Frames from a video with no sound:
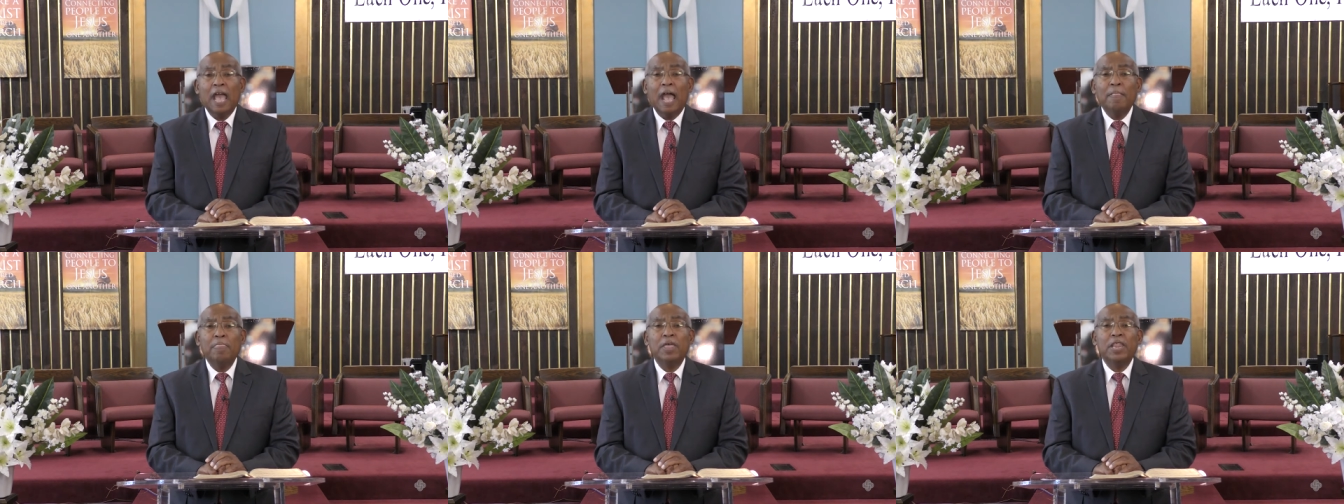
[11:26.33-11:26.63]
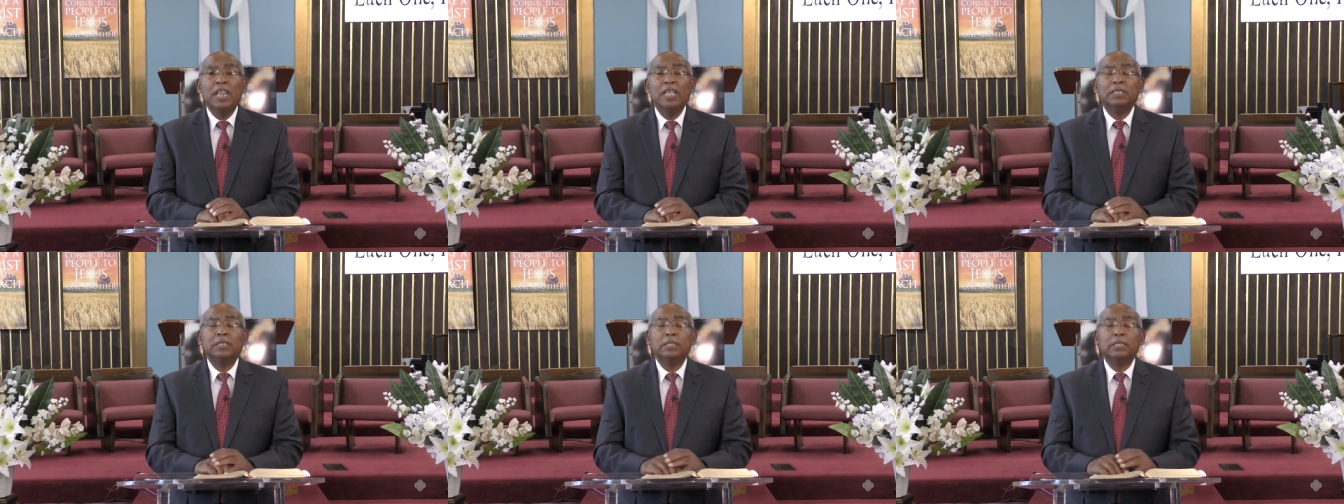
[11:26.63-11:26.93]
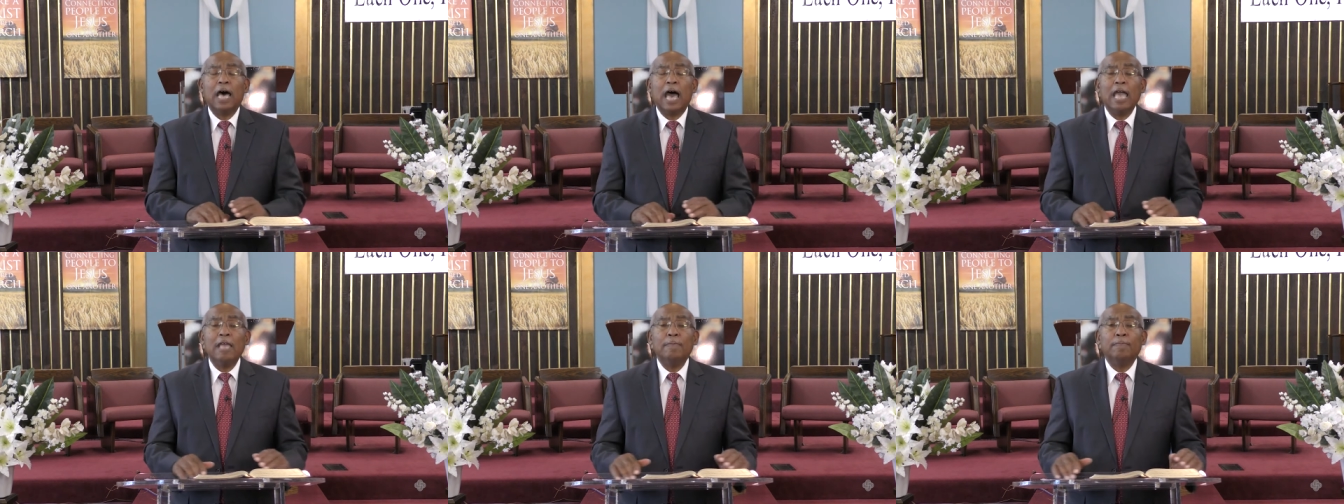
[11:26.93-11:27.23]
And the
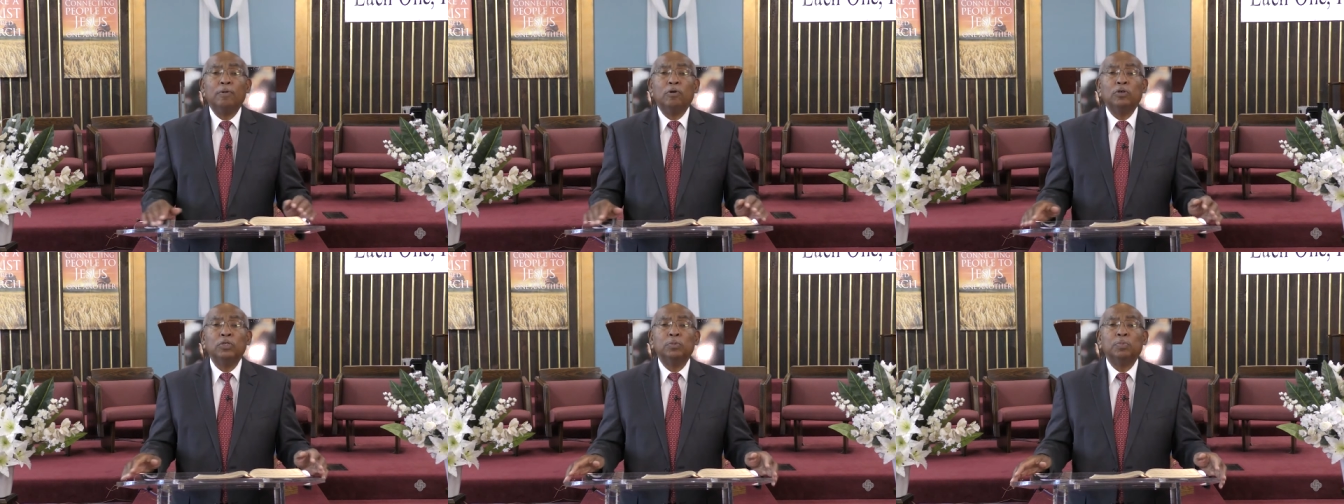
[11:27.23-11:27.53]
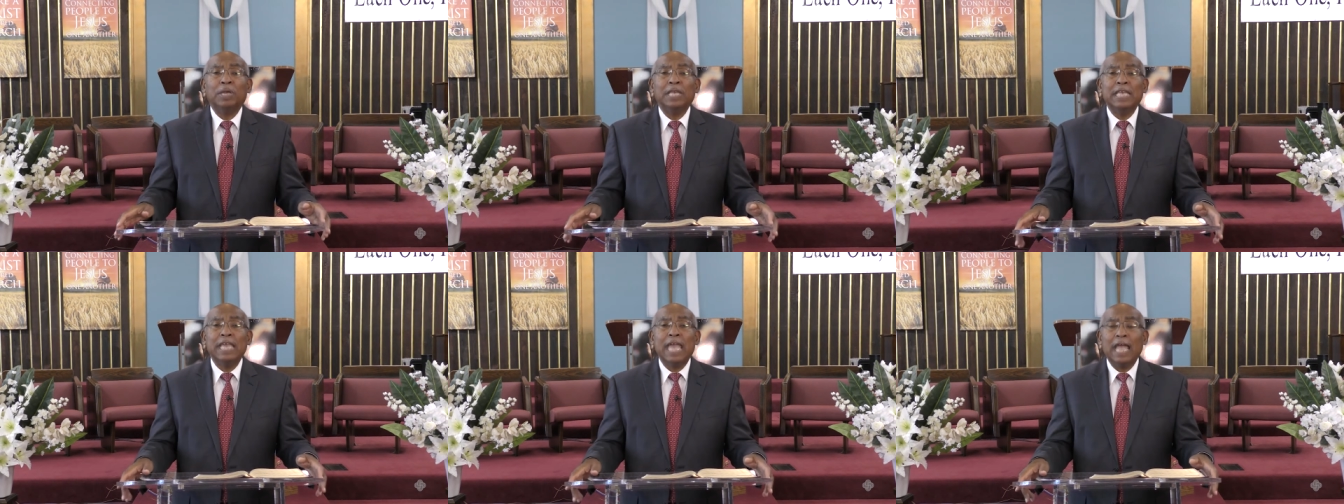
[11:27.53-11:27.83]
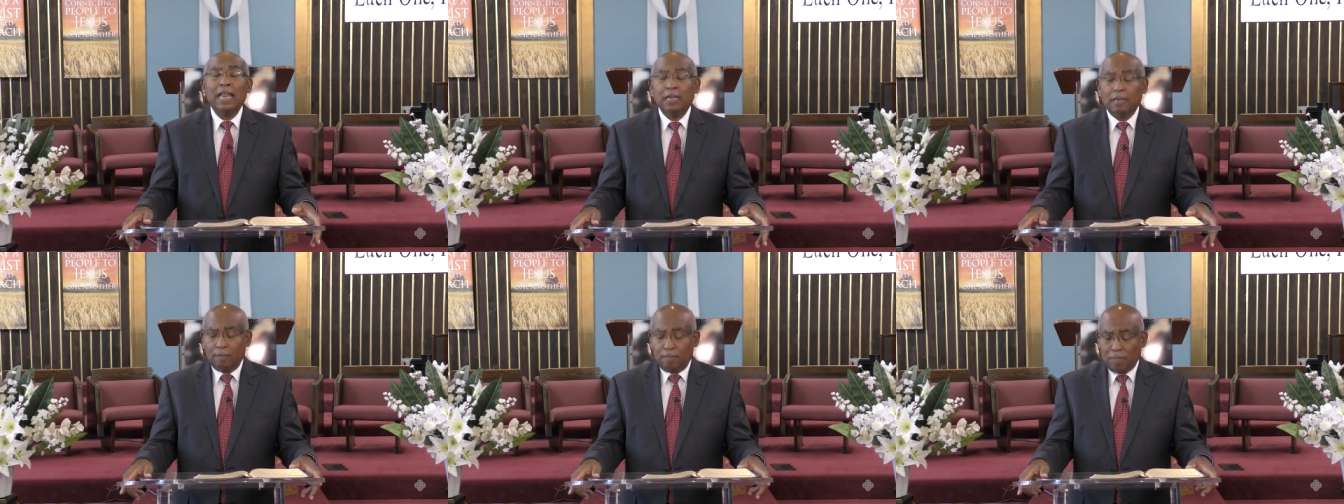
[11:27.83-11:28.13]
disciples
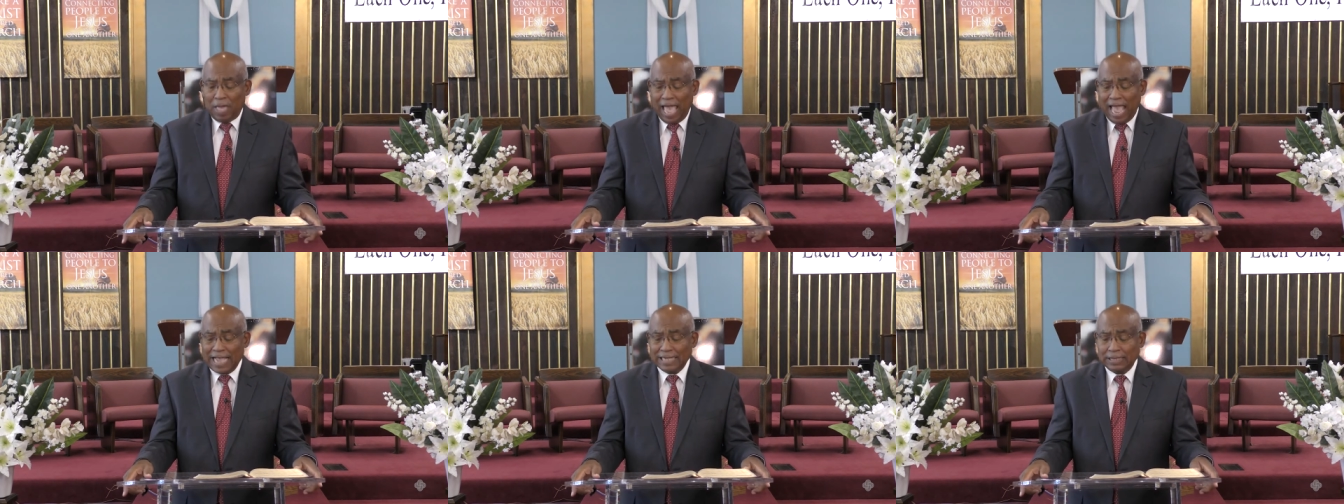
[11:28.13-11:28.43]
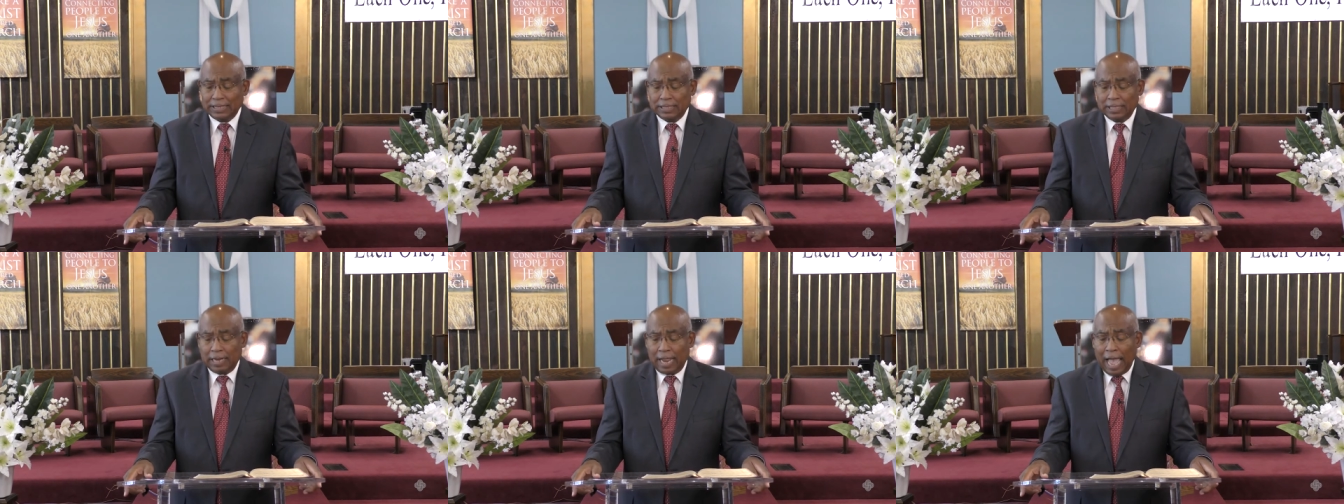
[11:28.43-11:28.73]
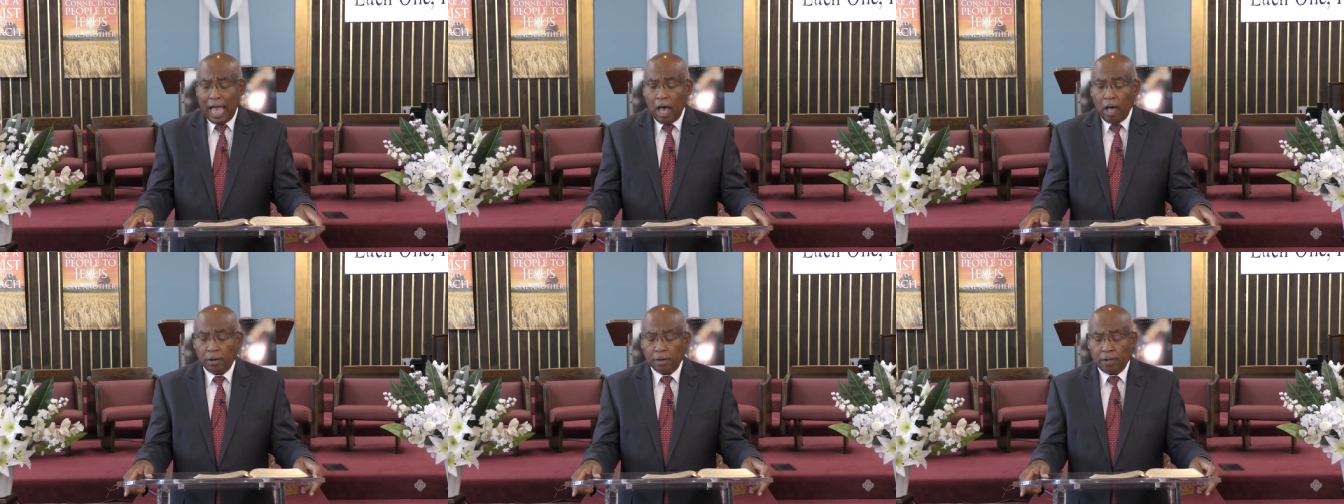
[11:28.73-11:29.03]
began to pass it
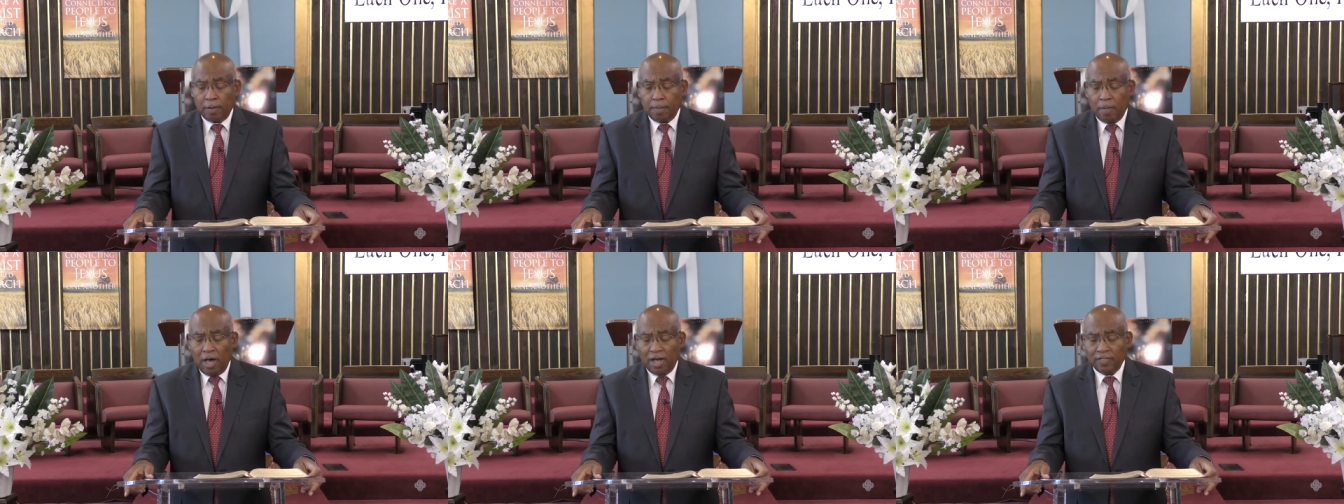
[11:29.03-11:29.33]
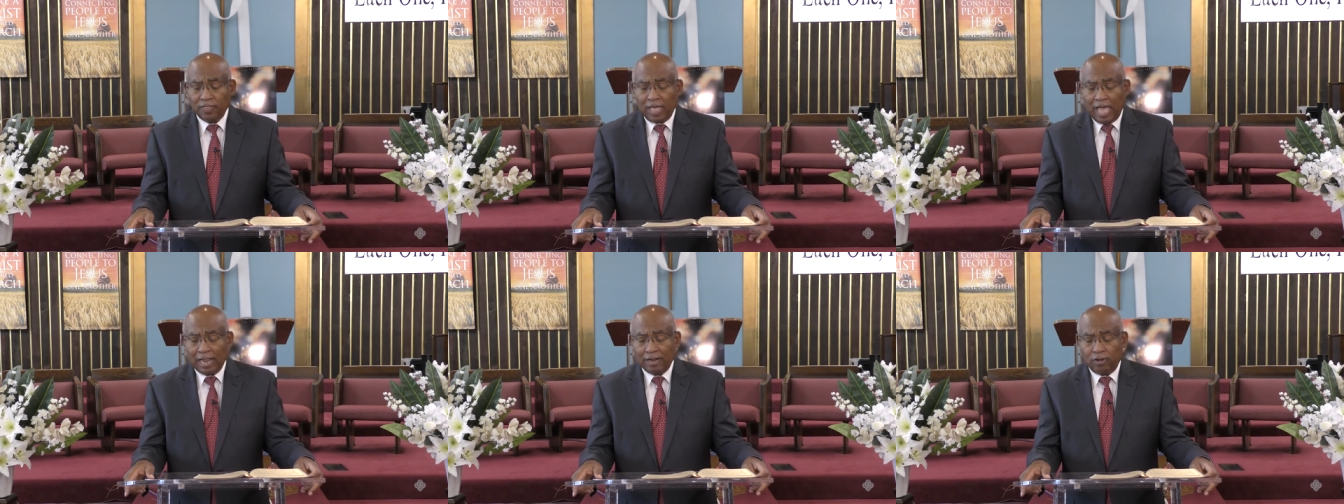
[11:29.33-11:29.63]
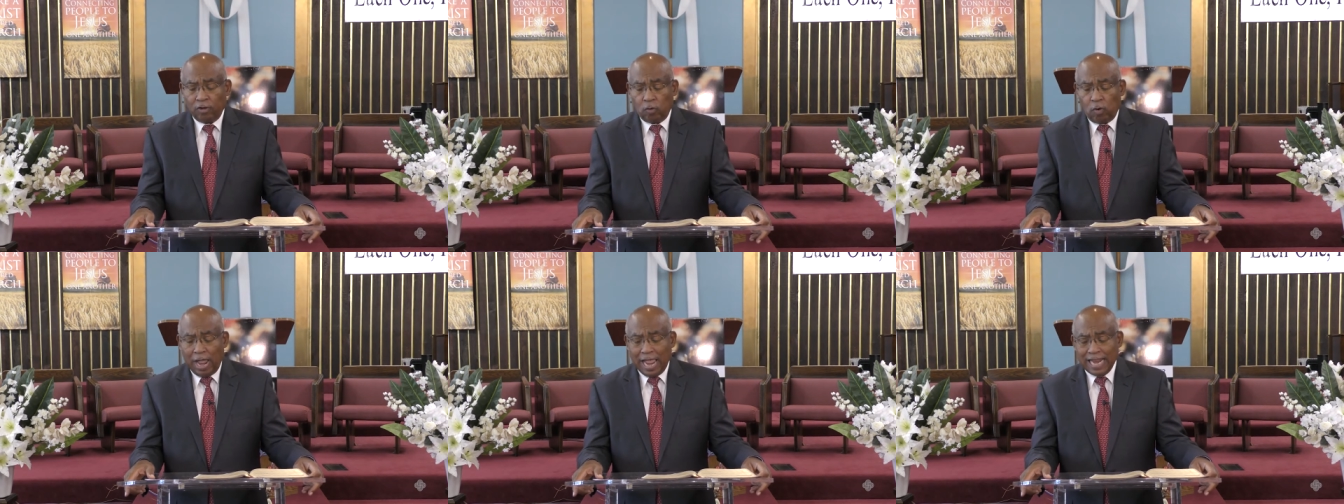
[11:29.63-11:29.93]
out among
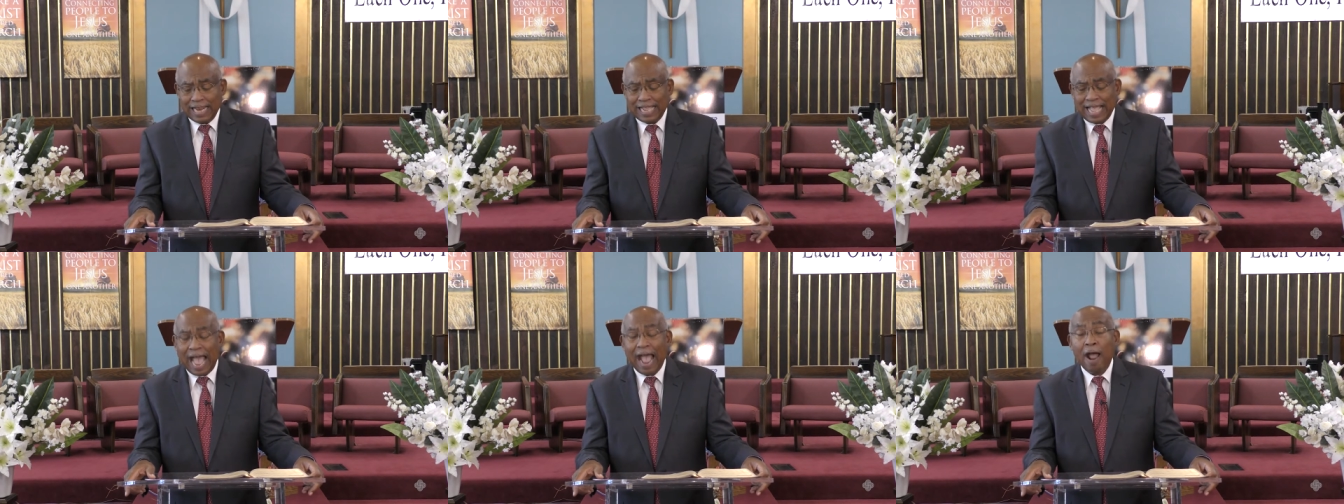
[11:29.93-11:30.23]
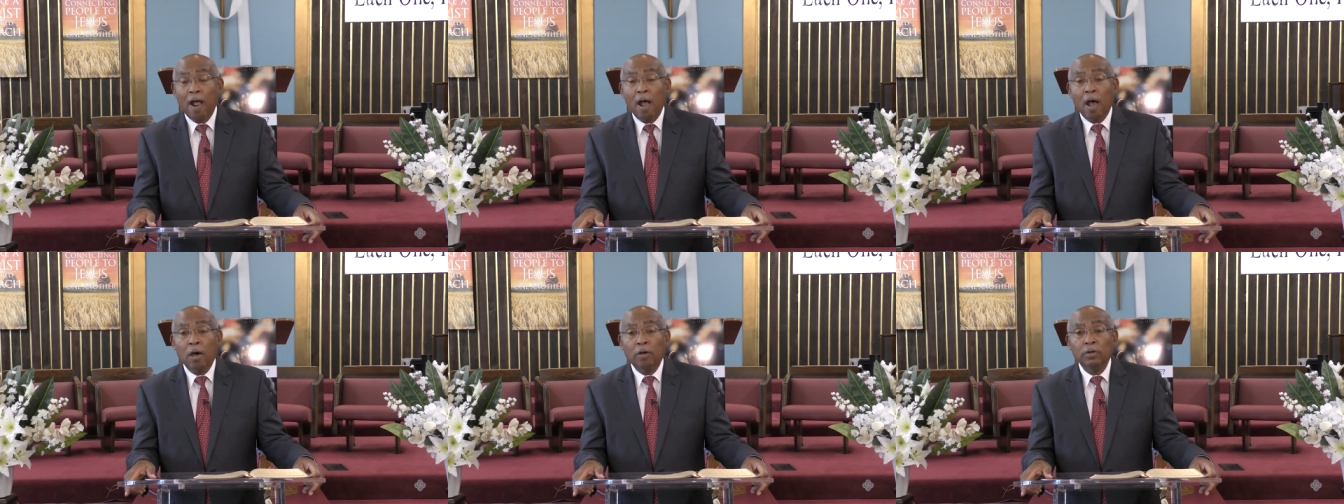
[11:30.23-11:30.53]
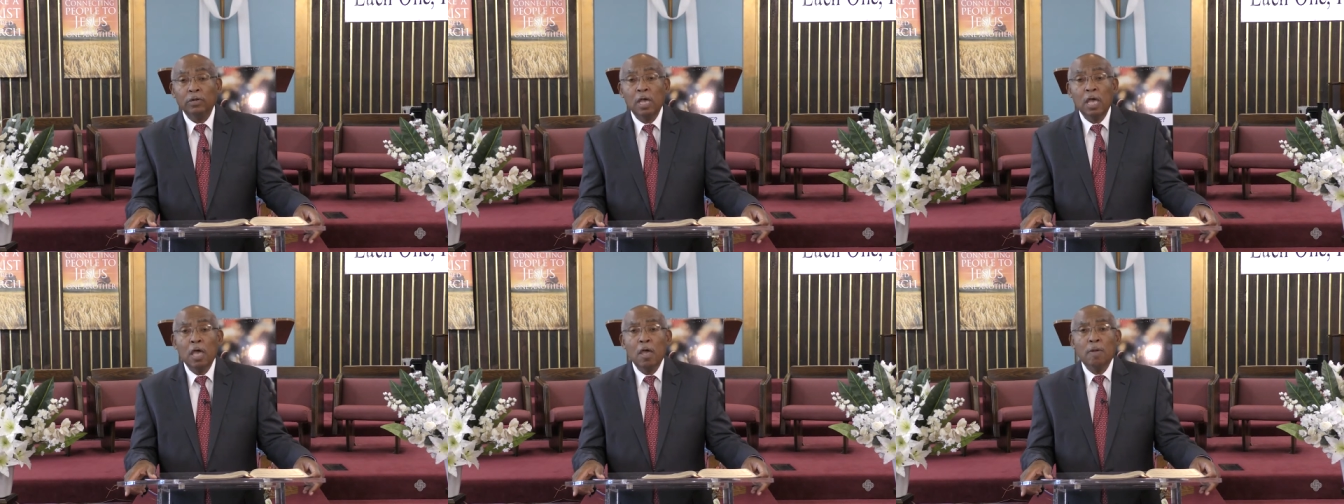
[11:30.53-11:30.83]
that great
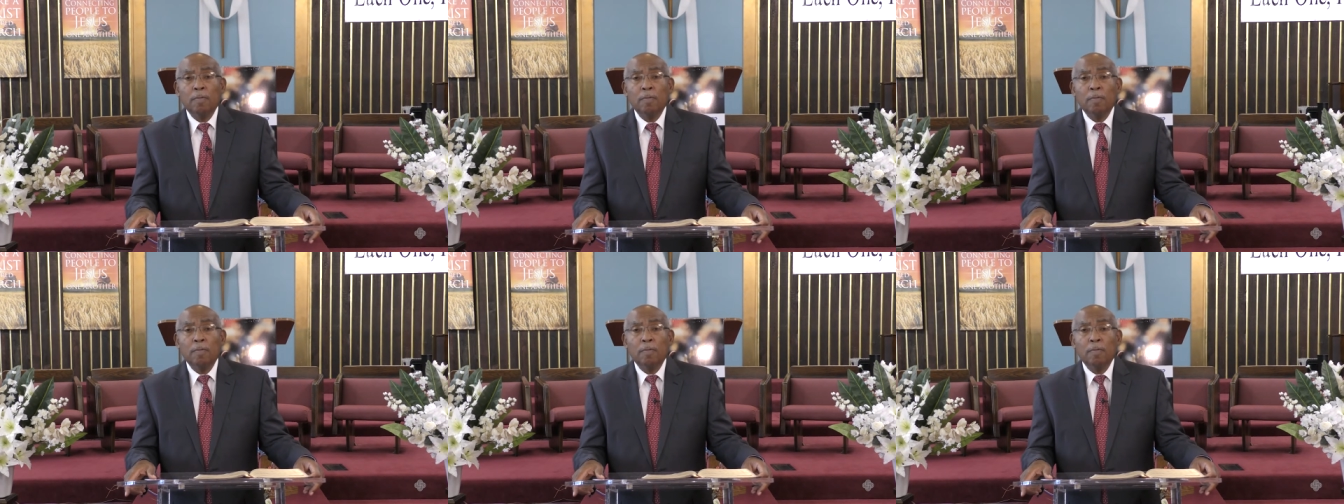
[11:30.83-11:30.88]
crowd